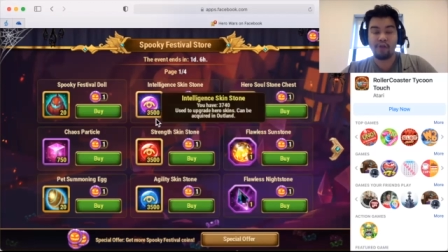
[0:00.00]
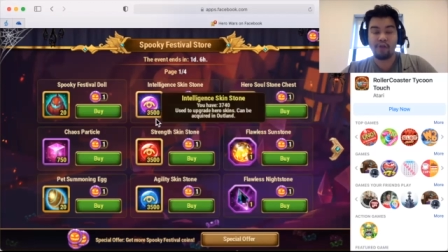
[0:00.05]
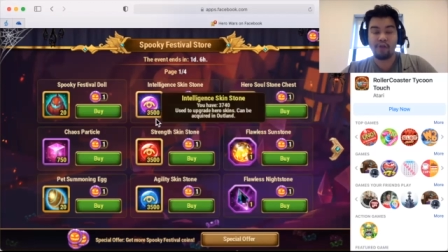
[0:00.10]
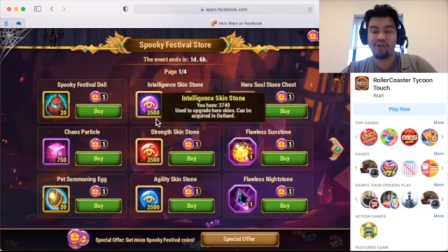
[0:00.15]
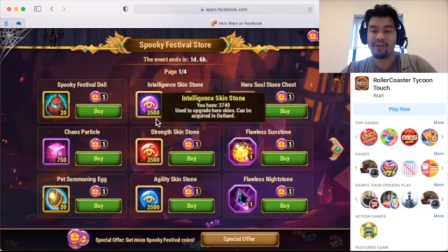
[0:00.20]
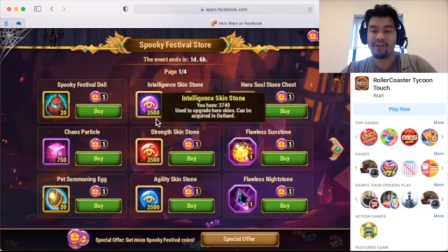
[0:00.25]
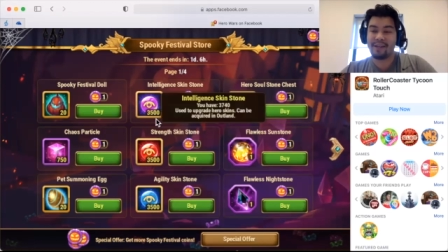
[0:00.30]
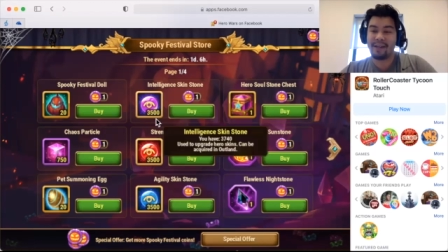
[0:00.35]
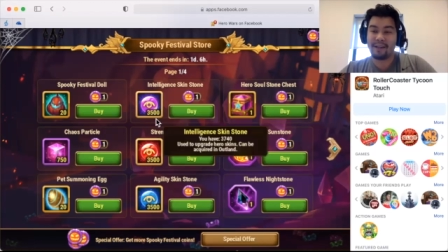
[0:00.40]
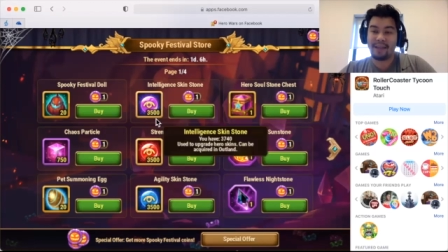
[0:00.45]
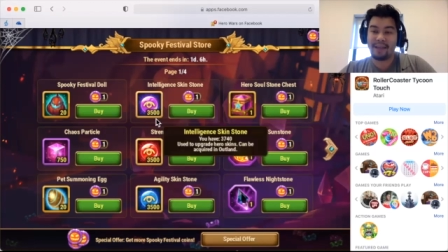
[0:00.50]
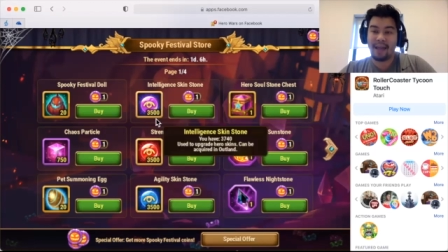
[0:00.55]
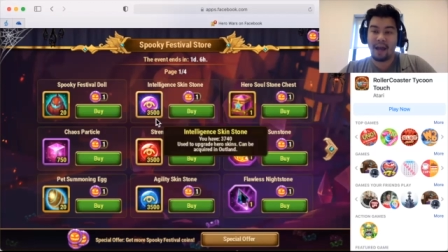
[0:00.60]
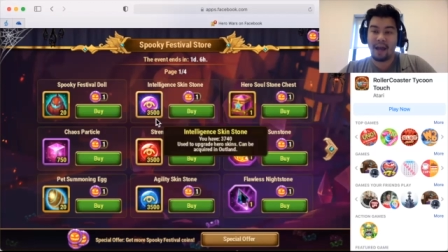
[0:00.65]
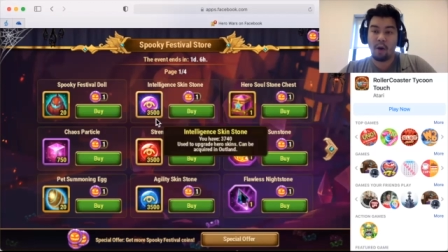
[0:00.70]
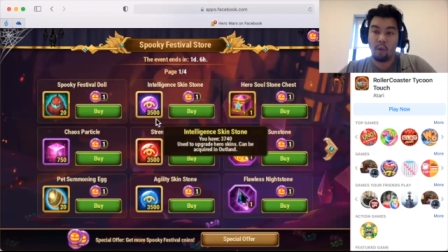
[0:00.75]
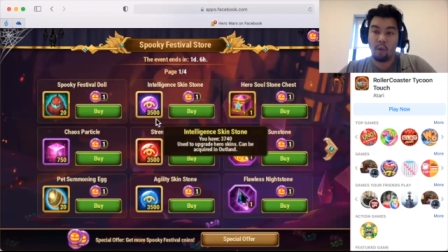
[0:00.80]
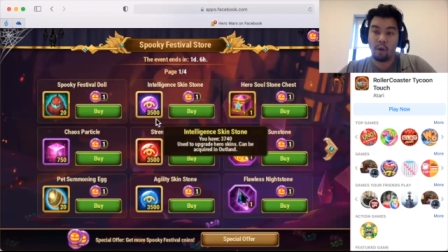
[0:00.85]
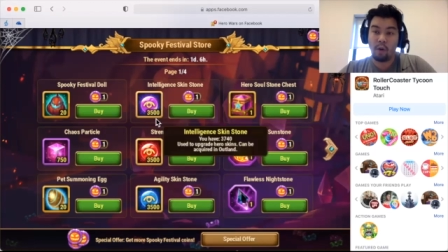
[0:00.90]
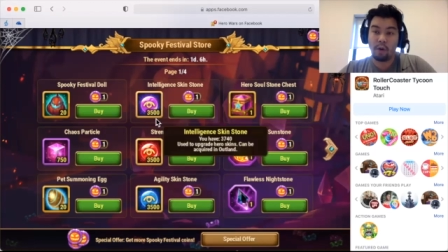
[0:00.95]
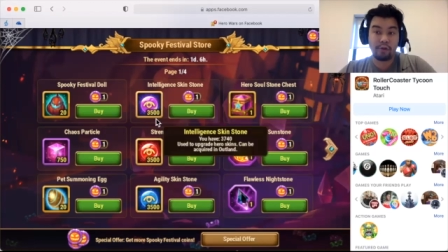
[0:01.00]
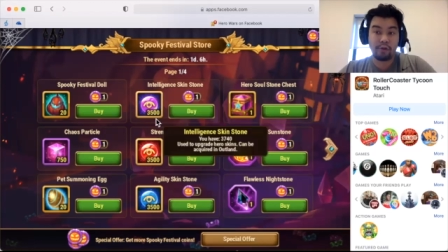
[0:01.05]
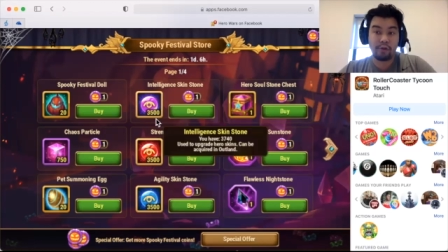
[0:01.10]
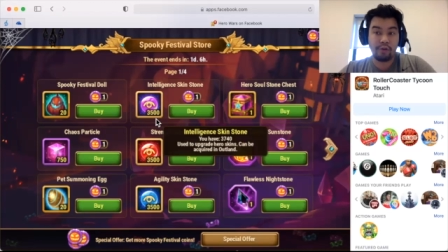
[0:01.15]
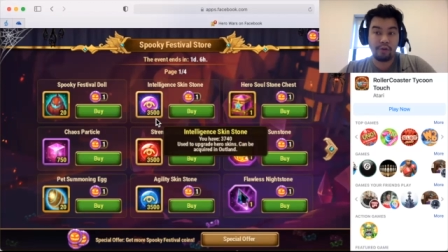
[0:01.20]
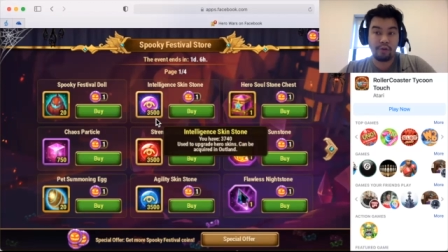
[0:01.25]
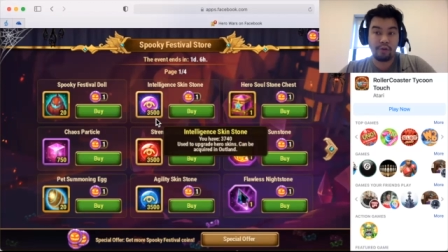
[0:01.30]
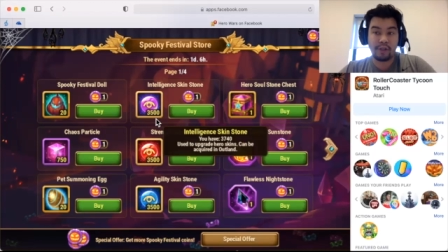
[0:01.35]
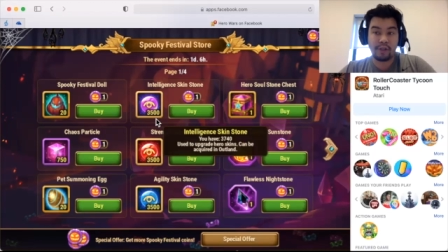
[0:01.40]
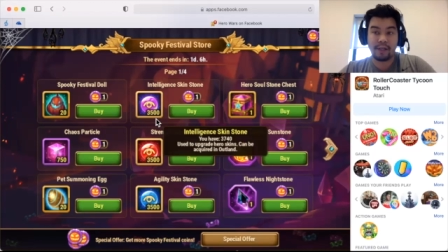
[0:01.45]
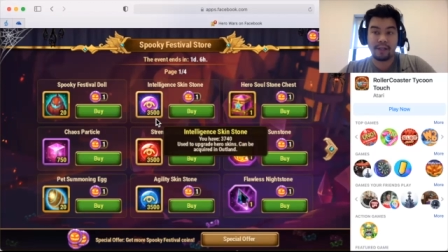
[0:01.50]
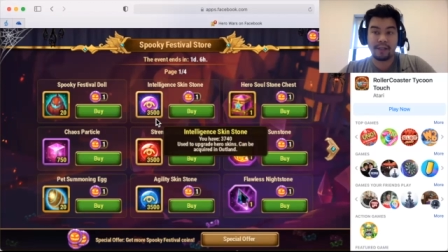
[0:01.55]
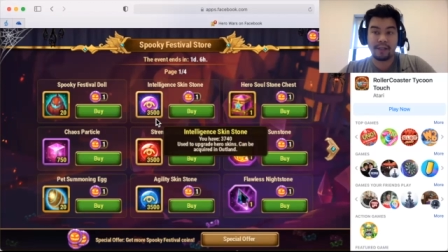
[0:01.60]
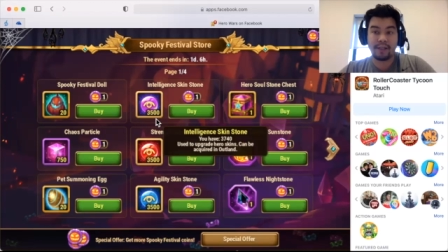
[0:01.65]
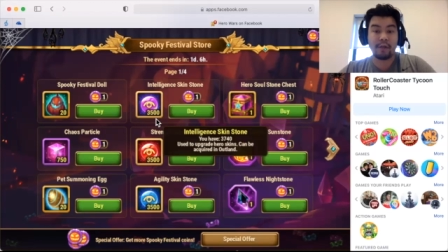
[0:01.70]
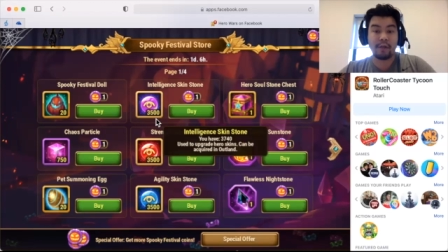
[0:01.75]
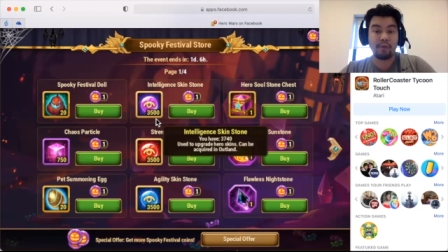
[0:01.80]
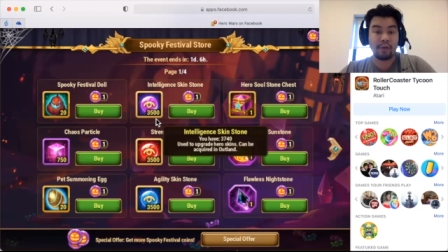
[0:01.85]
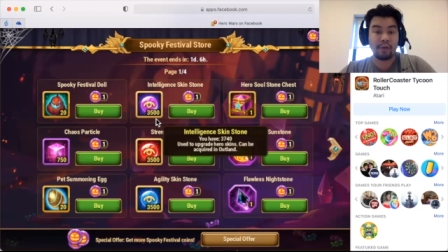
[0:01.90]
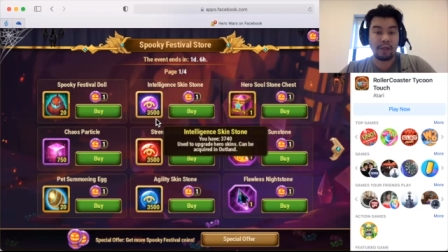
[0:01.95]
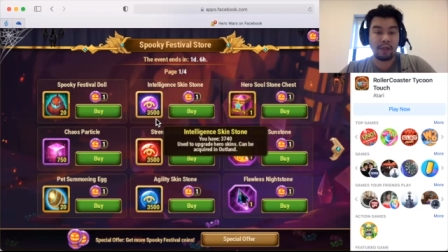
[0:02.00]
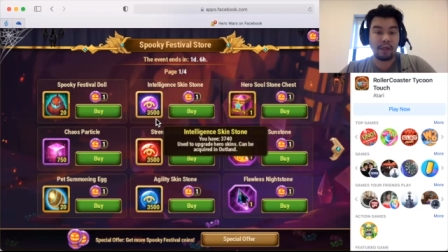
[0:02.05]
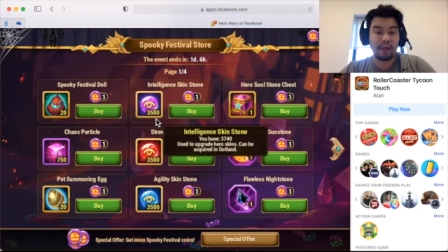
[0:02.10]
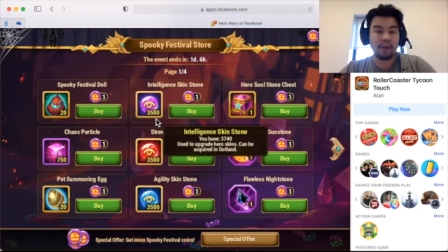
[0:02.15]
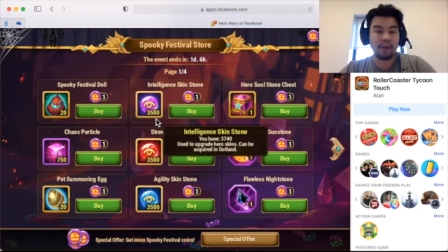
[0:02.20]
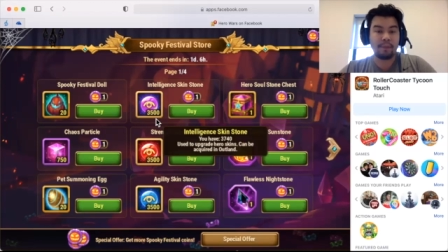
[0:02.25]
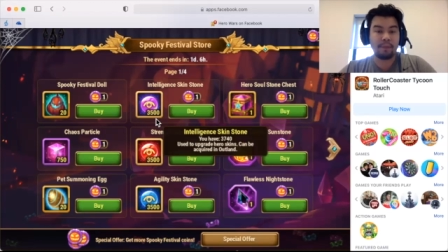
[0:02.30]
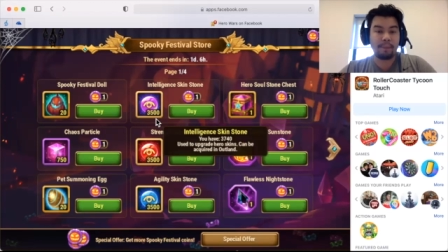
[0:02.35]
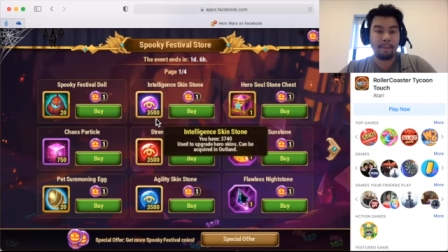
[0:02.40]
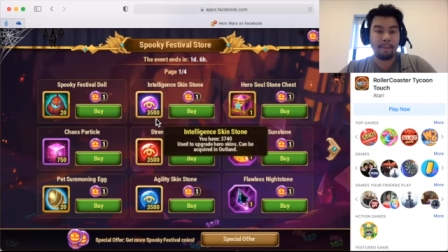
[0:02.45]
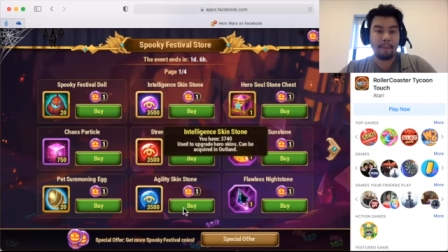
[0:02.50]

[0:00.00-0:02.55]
just to get that one or two skins that you need.